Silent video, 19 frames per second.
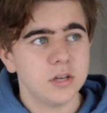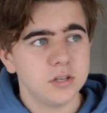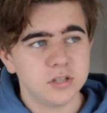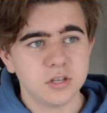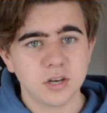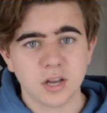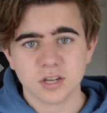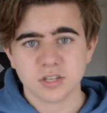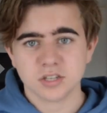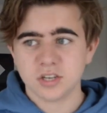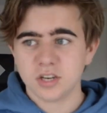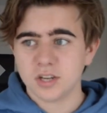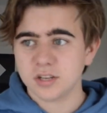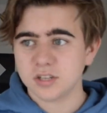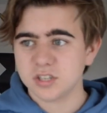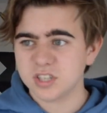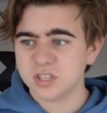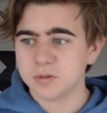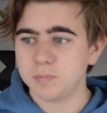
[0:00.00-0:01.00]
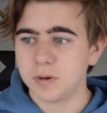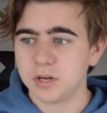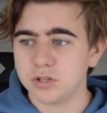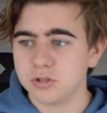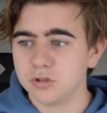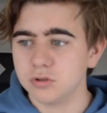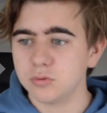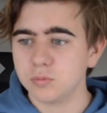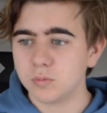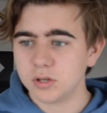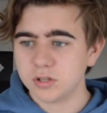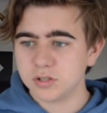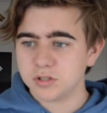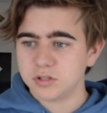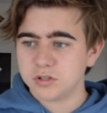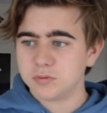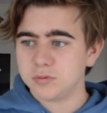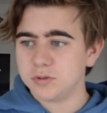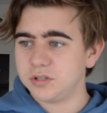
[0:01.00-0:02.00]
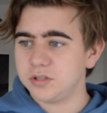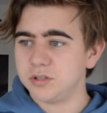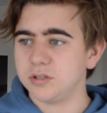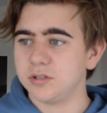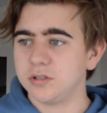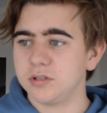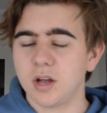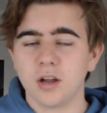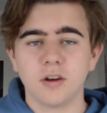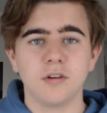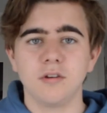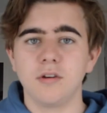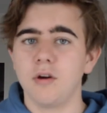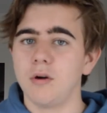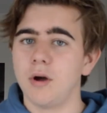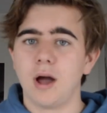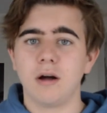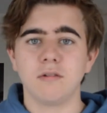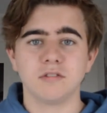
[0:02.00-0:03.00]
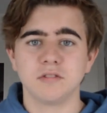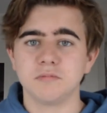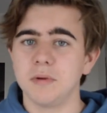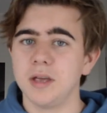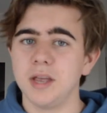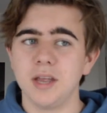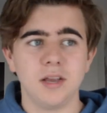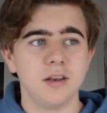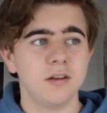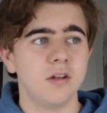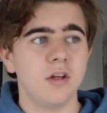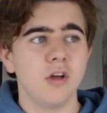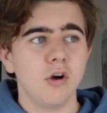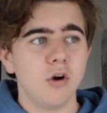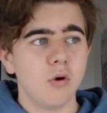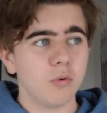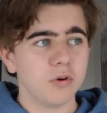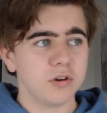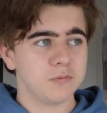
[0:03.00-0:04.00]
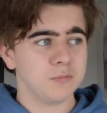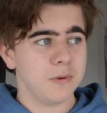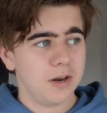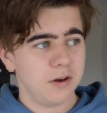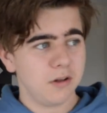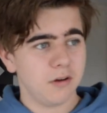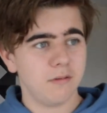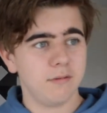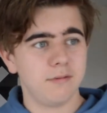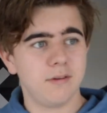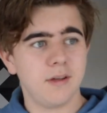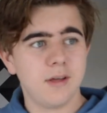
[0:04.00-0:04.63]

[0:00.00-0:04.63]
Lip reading: gymnastics special ones, which is, I don't know how it's made or what it's made of.